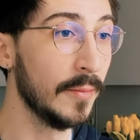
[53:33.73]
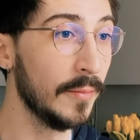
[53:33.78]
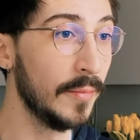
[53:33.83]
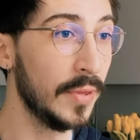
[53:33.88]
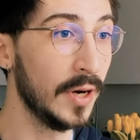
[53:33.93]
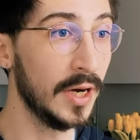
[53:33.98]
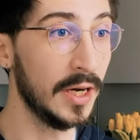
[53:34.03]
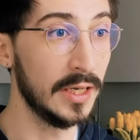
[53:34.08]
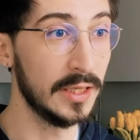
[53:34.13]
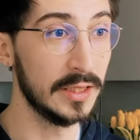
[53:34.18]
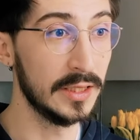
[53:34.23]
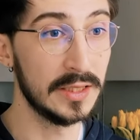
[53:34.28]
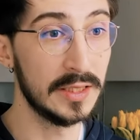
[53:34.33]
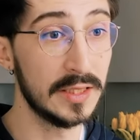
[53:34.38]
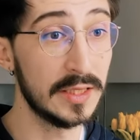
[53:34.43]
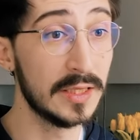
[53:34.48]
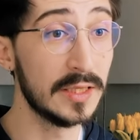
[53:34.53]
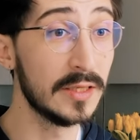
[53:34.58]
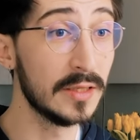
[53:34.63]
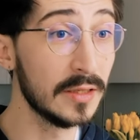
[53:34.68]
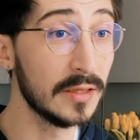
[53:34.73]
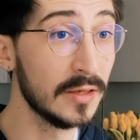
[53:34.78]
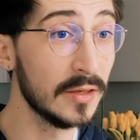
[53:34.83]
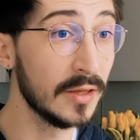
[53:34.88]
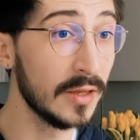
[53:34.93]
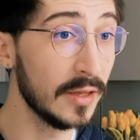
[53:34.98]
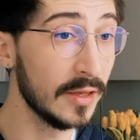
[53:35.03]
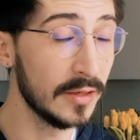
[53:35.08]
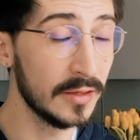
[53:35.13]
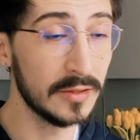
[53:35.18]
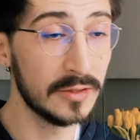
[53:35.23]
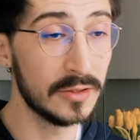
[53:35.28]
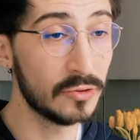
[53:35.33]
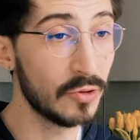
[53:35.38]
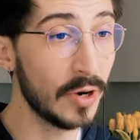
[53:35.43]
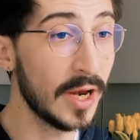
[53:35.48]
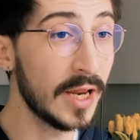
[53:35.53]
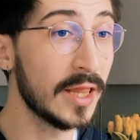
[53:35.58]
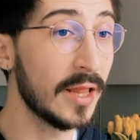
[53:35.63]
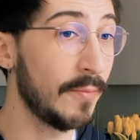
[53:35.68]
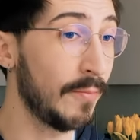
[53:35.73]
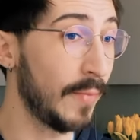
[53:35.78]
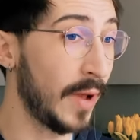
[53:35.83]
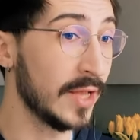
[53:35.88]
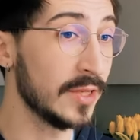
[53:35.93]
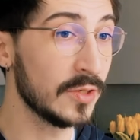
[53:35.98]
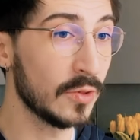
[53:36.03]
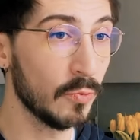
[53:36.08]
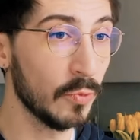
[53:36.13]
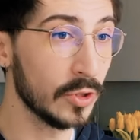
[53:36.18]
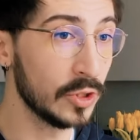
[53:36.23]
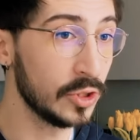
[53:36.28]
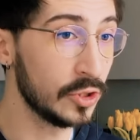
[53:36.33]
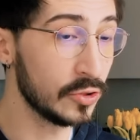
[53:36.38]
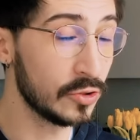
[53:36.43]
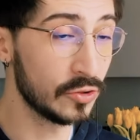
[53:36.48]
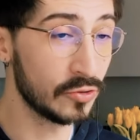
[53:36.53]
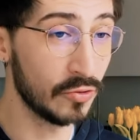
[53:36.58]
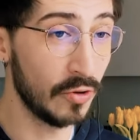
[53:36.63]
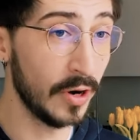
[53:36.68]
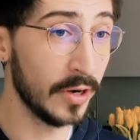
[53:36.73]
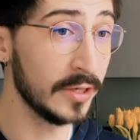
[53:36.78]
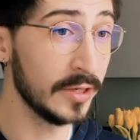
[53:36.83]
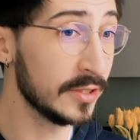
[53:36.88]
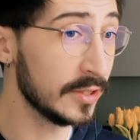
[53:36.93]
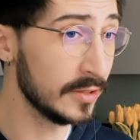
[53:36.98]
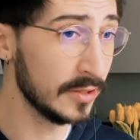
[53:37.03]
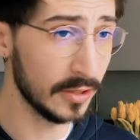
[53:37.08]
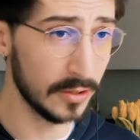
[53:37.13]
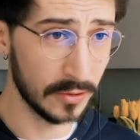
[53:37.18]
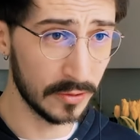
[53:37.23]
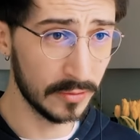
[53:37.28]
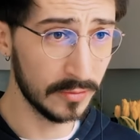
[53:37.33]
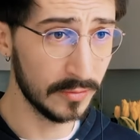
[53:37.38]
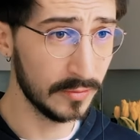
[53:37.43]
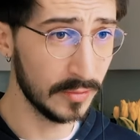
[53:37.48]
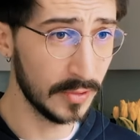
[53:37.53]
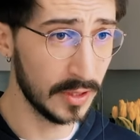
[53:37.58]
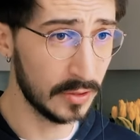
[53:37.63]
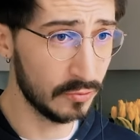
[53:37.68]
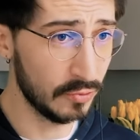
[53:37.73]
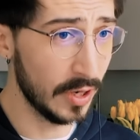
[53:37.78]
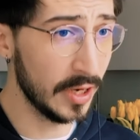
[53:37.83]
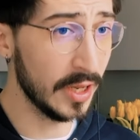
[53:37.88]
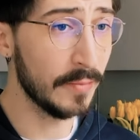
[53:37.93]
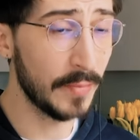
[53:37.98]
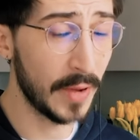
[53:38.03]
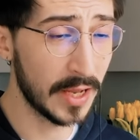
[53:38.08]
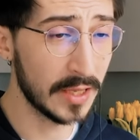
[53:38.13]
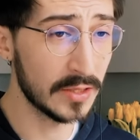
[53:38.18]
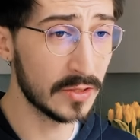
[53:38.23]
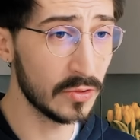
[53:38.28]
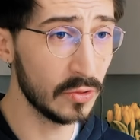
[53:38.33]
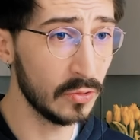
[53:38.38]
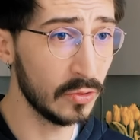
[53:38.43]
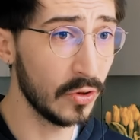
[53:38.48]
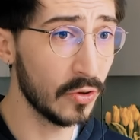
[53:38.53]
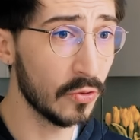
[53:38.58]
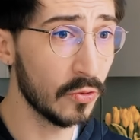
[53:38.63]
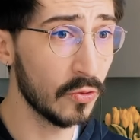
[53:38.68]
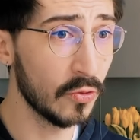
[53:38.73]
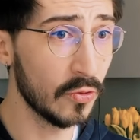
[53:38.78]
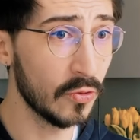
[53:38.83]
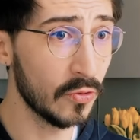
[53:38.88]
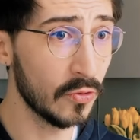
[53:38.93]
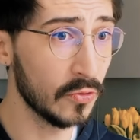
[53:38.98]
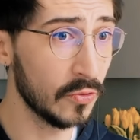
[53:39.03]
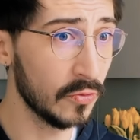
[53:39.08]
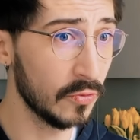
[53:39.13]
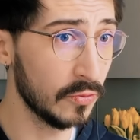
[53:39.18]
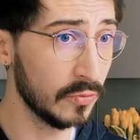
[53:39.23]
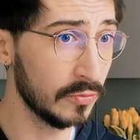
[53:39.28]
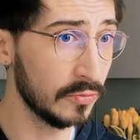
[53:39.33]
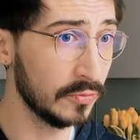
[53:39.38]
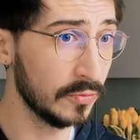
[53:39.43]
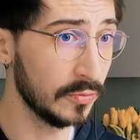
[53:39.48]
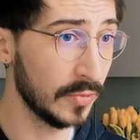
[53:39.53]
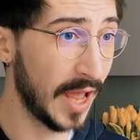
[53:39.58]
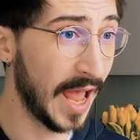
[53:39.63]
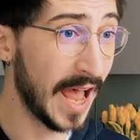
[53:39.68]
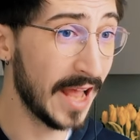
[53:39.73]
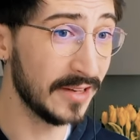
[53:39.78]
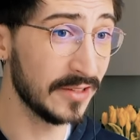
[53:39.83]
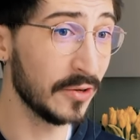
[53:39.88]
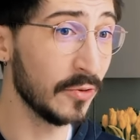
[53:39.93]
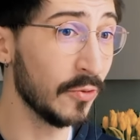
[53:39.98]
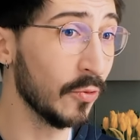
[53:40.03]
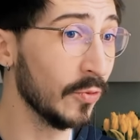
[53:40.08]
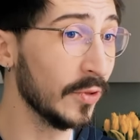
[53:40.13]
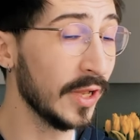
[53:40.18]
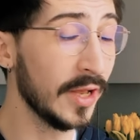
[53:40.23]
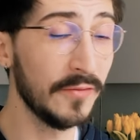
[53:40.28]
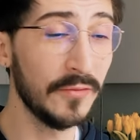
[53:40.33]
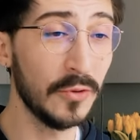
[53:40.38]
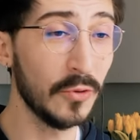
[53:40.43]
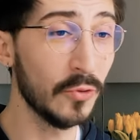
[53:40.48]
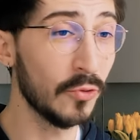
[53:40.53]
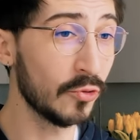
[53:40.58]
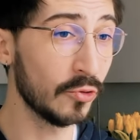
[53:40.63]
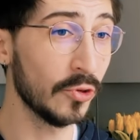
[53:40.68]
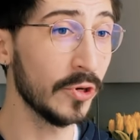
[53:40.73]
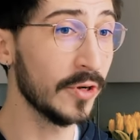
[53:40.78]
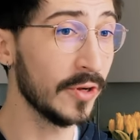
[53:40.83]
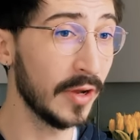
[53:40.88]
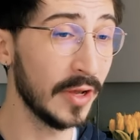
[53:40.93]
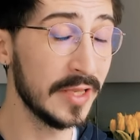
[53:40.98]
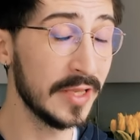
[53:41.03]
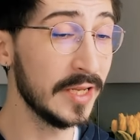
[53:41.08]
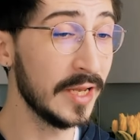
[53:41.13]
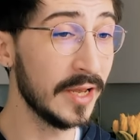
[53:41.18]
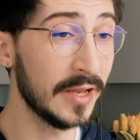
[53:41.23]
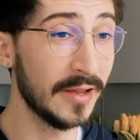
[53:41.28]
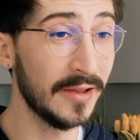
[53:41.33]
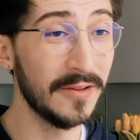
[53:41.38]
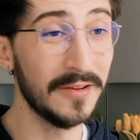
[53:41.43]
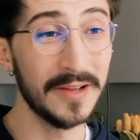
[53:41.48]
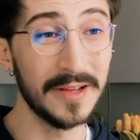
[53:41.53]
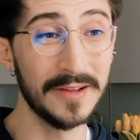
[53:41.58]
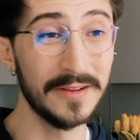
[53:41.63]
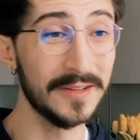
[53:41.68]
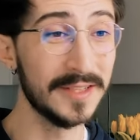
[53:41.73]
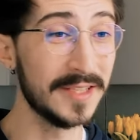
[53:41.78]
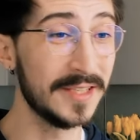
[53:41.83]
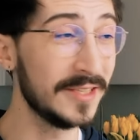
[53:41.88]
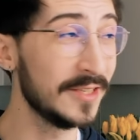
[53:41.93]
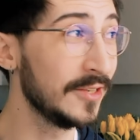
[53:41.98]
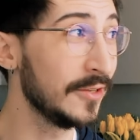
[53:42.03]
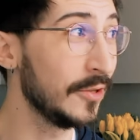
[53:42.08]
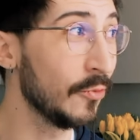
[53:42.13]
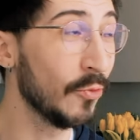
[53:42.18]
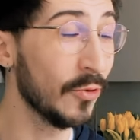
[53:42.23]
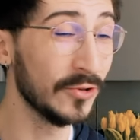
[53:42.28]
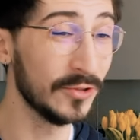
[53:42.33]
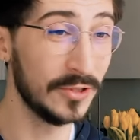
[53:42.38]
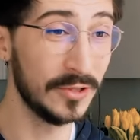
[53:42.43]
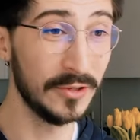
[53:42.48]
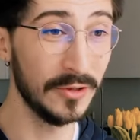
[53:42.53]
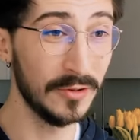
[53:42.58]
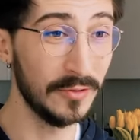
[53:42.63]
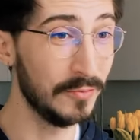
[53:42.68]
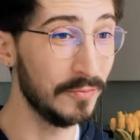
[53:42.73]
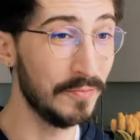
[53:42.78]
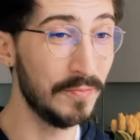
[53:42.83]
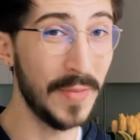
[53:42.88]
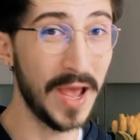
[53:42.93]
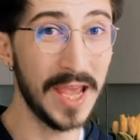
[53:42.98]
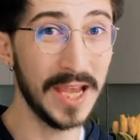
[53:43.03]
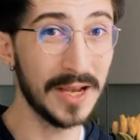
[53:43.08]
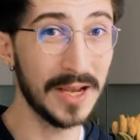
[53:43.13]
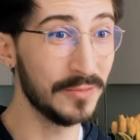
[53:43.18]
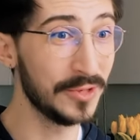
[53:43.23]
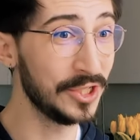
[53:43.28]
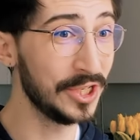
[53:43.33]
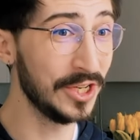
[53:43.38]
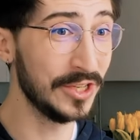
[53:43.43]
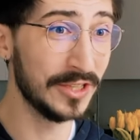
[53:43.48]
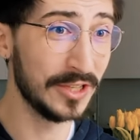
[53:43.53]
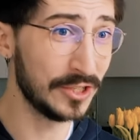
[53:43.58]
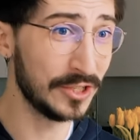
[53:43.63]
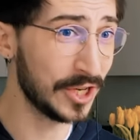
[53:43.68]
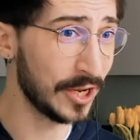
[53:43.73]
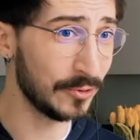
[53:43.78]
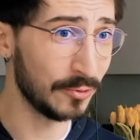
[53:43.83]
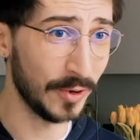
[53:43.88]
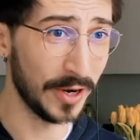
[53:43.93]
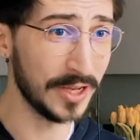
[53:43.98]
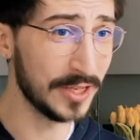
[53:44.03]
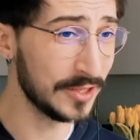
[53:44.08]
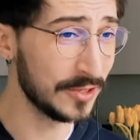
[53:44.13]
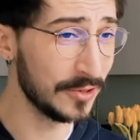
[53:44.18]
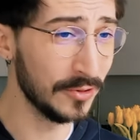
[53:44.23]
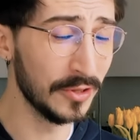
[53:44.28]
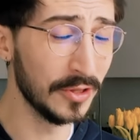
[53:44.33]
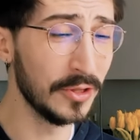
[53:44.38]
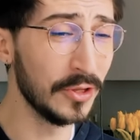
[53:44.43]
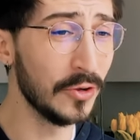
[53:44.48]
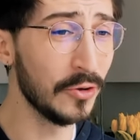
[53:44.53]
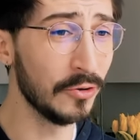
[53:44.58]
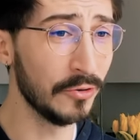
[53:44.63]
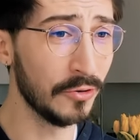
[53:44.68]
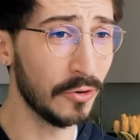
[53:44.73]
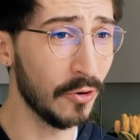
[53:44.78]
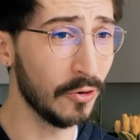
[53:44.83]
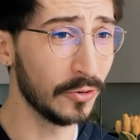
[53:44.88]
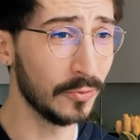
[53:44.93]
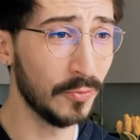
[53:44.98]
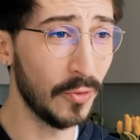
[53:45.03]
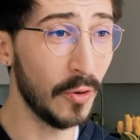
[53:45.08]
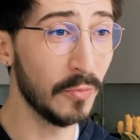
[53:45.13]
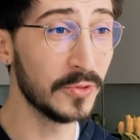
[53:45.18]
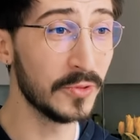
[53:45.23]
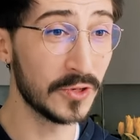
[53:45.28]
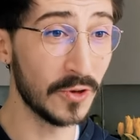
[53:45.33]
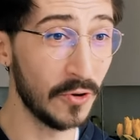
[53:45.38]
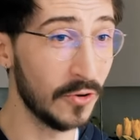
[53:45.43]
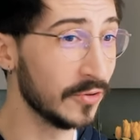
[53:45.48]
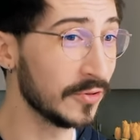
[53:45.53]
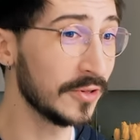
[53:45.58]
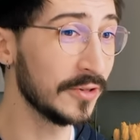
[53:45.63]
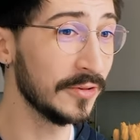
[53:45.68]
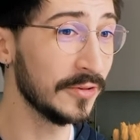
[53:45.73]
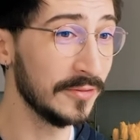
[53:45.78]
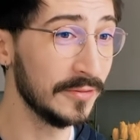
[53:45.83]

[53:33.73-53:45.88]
but it really depends on what you're trying to do. It really depends on your end goal. If your idea is you want to make a machine that generates you the new hot pop song,